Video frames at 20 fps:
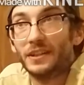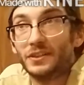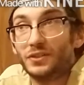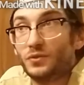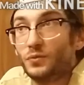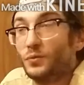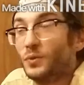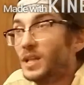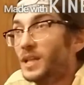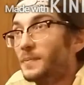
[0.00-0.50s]

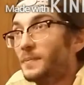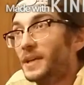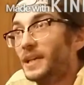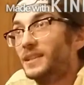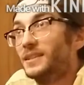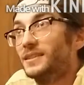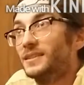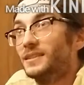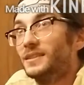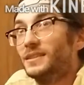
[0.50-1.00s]
It's
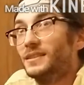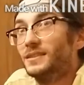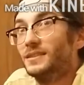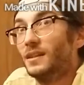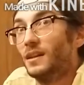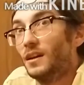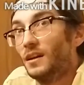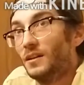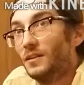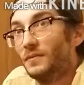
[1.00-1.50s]

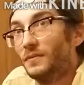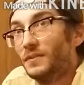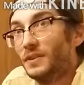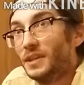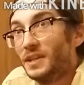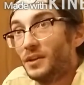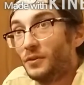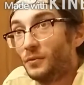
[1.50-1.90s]
remixes of the